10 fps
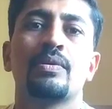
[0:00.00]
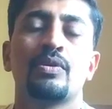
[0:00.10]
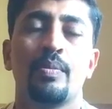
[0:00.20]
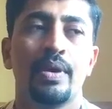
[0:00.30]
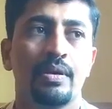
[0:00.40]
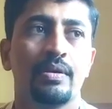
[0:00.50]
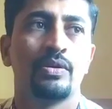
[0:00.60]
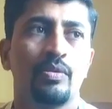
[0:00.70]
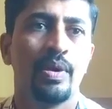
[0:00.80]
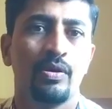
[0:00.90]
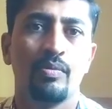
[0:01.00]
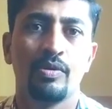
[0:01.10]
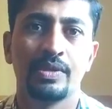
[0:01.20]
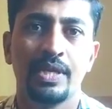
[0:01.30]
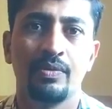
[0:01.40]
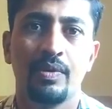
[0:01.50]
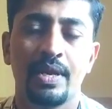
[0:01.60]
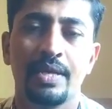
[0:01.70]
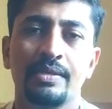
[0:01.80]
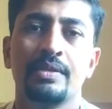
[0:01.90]
tobacco mosaic
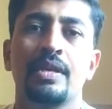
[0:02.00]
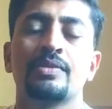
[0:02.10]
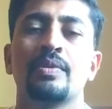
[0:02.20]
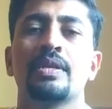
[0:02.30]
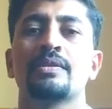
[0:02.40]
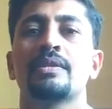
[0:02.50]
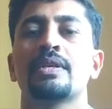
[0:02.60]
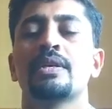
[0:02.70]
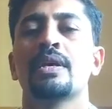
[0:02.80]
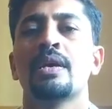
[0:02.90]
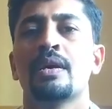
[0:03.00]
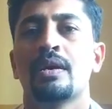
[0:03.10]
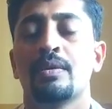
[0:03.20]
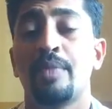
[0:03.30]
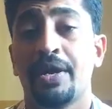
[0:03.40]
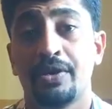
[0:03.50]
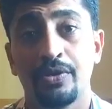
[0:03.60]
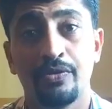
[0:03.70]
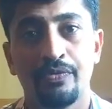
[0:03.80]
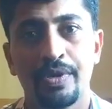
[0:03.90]
virus as well as the
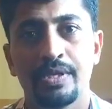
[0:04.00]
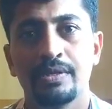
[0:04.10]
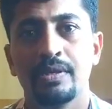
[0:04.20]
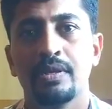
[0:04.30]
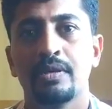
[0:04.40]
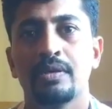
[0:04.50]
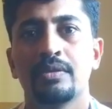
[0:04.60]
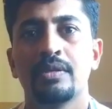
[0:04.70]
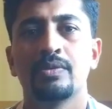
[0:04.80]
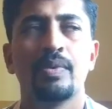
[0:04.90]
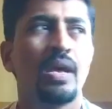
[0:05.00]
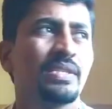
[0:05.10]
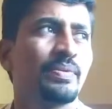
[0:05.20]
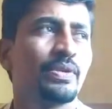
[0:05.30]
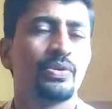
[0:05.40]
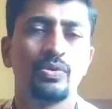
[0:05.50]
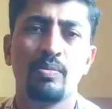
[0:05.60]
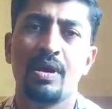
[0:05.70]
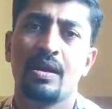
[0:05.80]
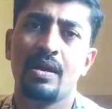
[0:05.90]
bacteriophage, these will ask for the 2
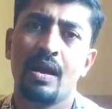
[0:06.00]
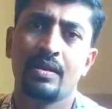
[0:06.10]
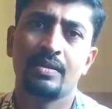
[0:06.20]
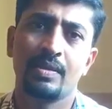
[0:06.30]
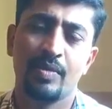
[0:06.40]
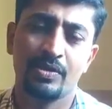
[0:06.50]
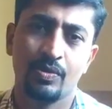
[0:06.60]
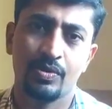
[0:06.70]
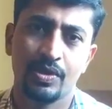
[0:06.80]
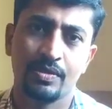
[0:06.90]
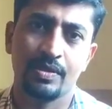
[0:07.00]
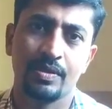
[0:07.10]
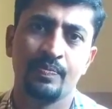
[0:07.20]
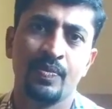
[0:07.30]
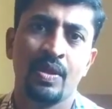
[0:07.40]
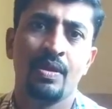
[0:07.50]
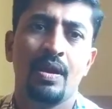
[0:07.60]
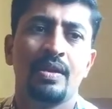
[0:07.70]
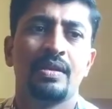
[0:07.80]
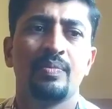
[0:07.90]
mark or 3 marks questions,
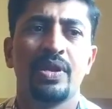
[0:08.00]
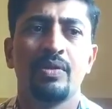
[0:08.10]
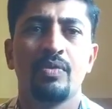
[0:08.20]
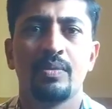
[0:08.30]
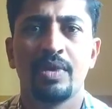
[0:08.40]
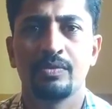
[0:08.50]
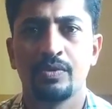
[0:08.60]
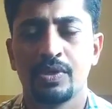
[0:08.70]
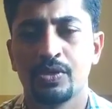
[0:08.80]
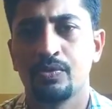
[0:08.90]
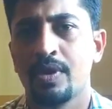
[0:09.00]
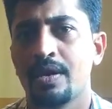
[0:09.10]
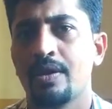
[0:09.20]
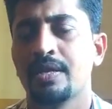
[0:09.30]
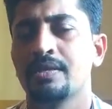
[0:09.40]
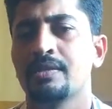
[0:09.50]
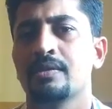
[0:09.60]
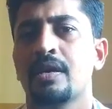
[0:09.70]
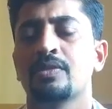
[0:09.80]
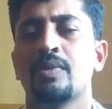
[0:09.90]
and remaining 1 mark questions, viroids
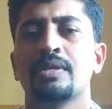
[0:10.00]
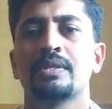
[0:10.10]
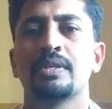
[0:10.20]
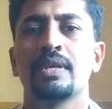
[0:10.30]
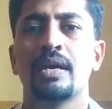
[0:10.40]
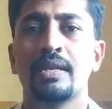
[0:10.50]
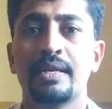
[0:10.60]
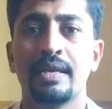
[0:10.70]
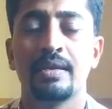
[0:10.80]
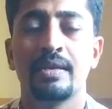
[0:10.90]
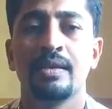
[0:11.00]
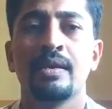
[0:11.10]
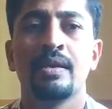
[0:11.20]
as well as the algae,